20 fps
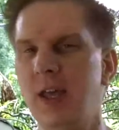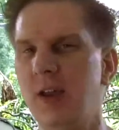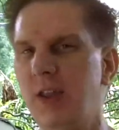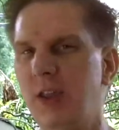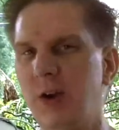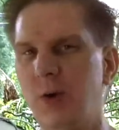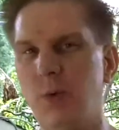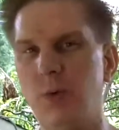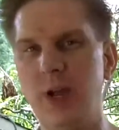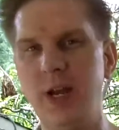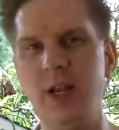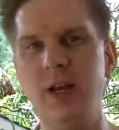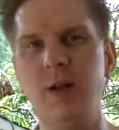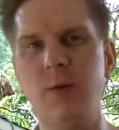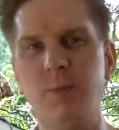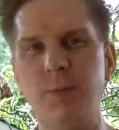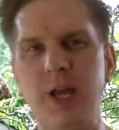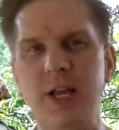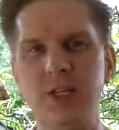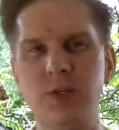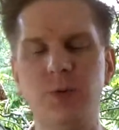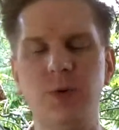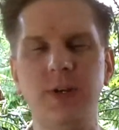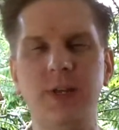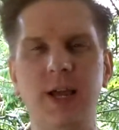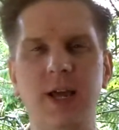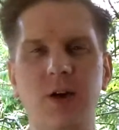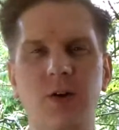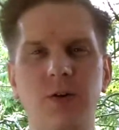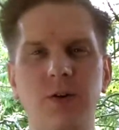You know, writing a password
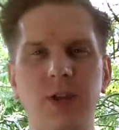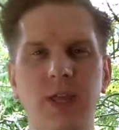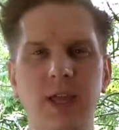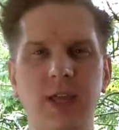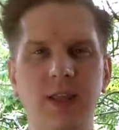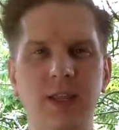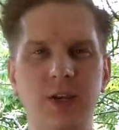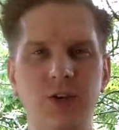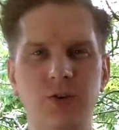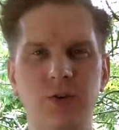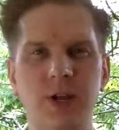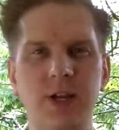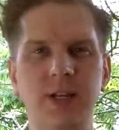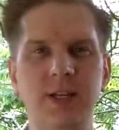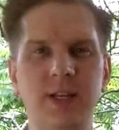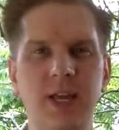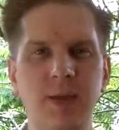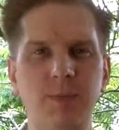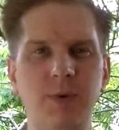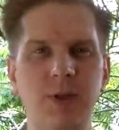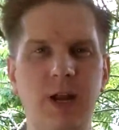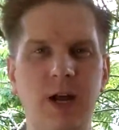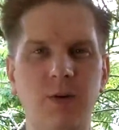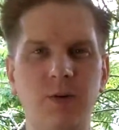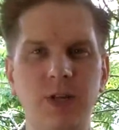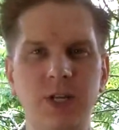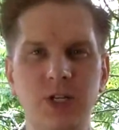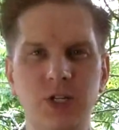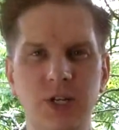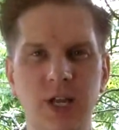down and then trying to type it
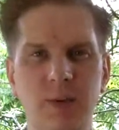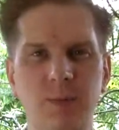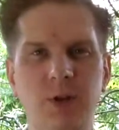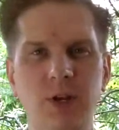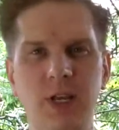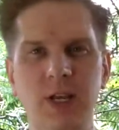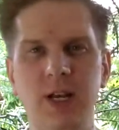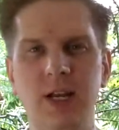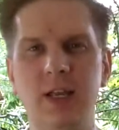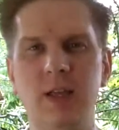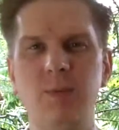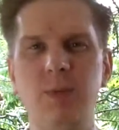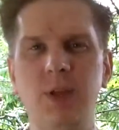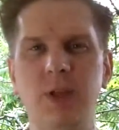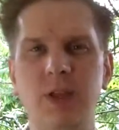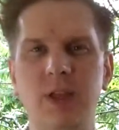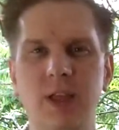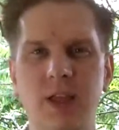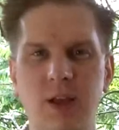out each time you need it can be